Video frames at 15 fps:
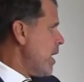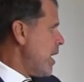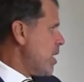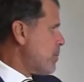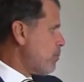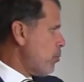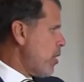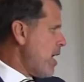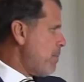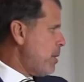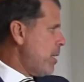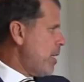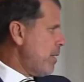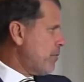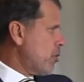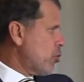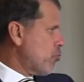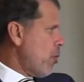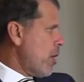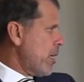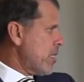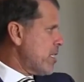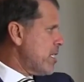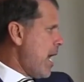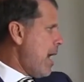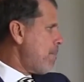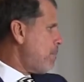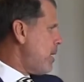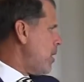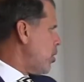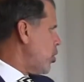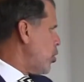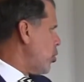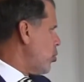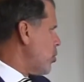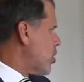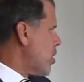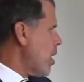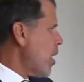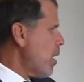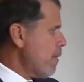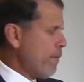is prohibited if the drug is not being used